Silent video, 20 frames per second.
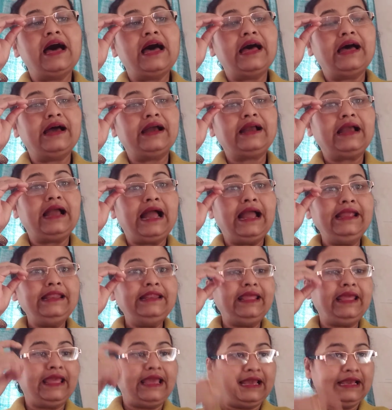uh,
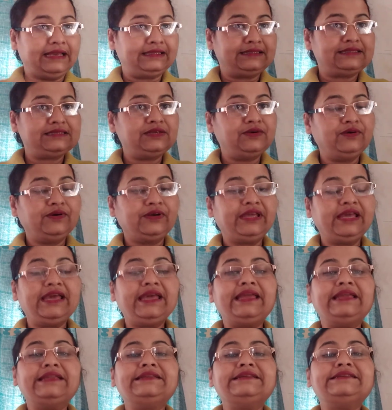Kind Acts. Okay,
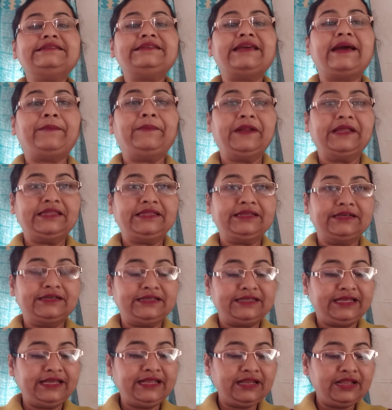it is chapter
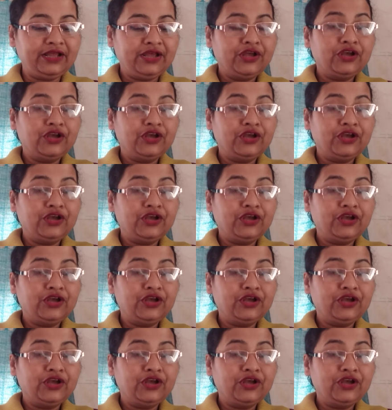13.